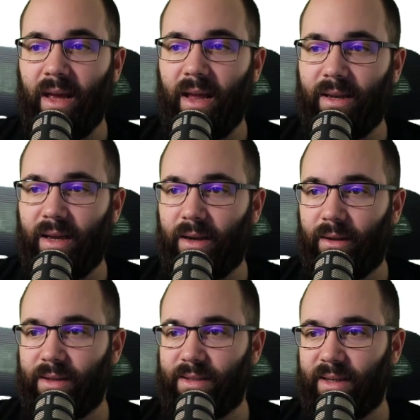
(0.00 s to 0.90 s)
and then
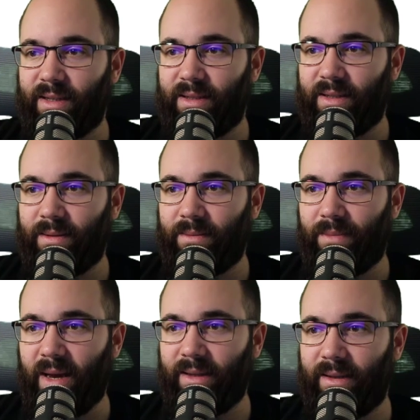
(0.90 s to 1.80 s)
let's
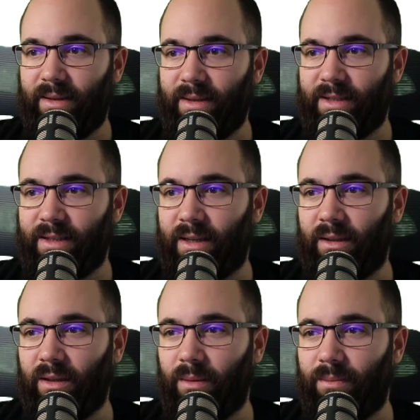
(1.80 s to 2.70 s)
expand this a
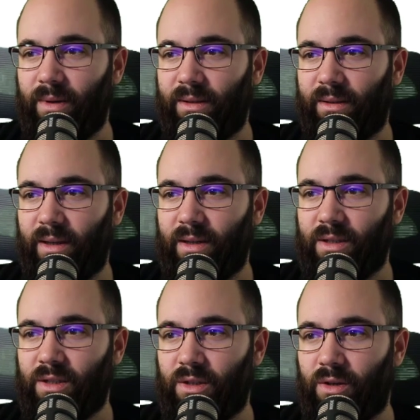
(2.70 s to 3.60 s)
little bit like
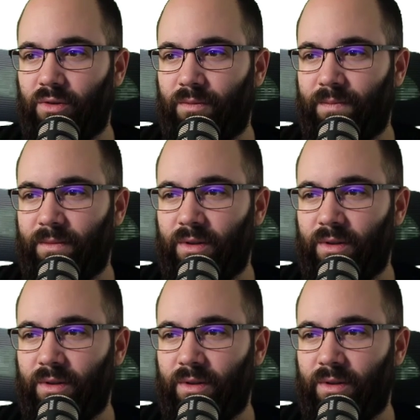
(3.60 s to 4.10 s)
so.